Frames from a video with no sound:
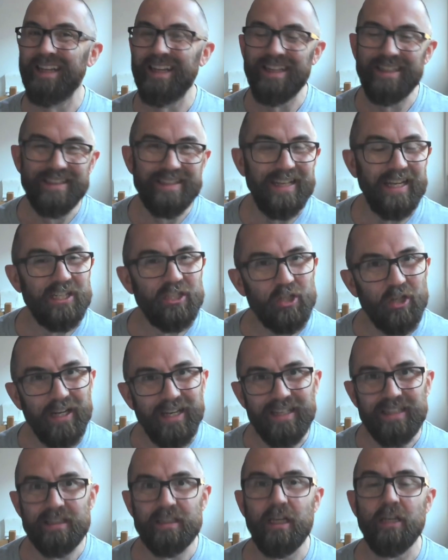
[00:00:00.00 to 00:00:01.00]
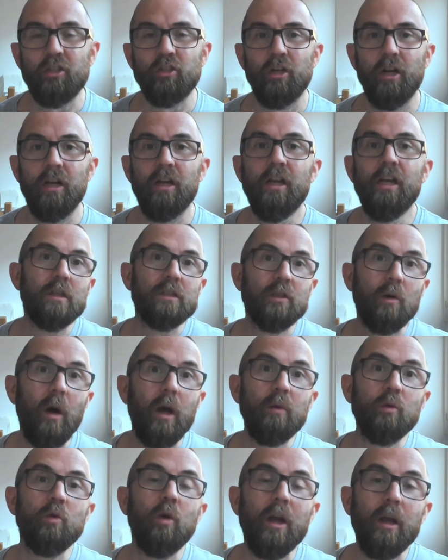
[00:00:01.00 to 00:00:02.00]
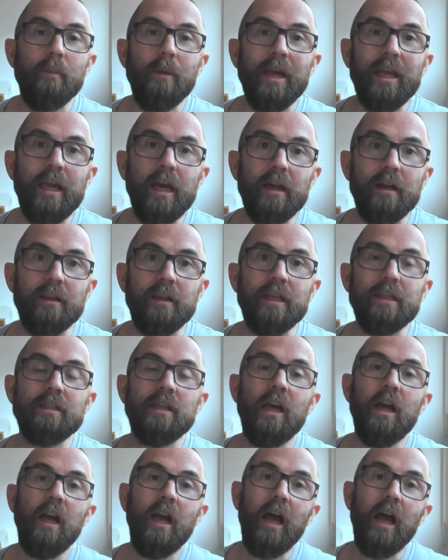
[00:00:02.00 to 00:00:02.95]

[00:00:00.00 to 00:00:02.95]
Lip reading: etc., etc. So I would recommend getting this.